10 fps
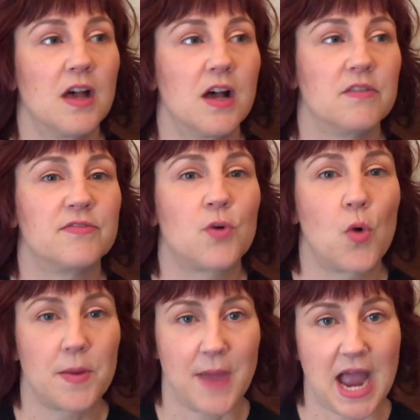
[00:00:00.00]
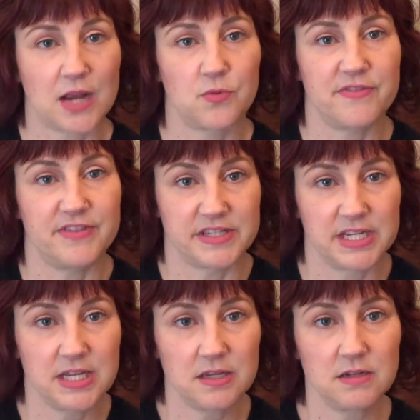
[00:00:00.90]
of going back and
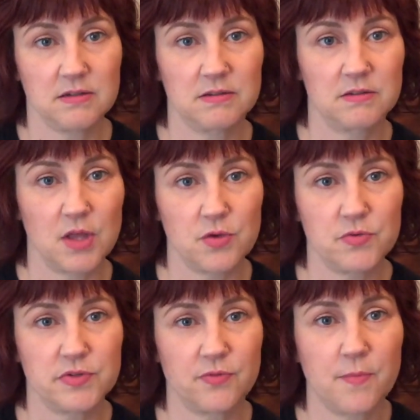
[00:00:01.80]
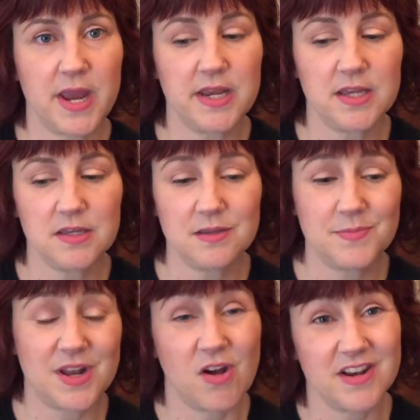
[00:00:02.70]
revisiting those for Mania,
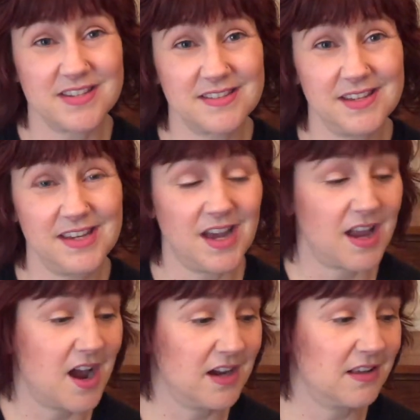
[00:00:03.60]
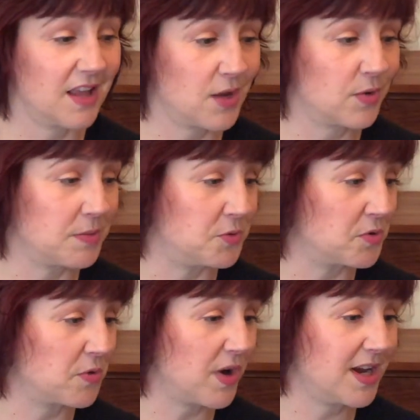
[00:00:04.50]
but honestly, I kind of like what I'm
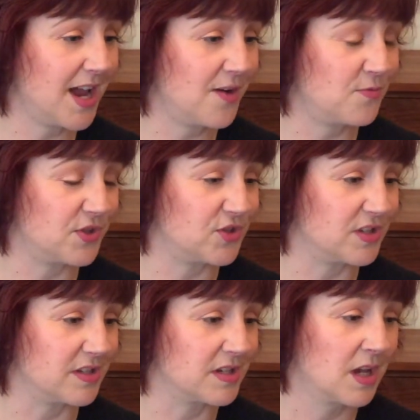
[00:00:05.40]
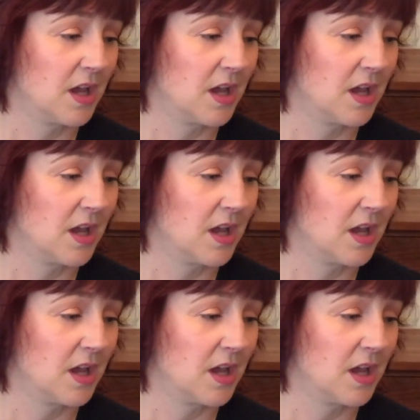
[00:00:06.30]
doing right now, which is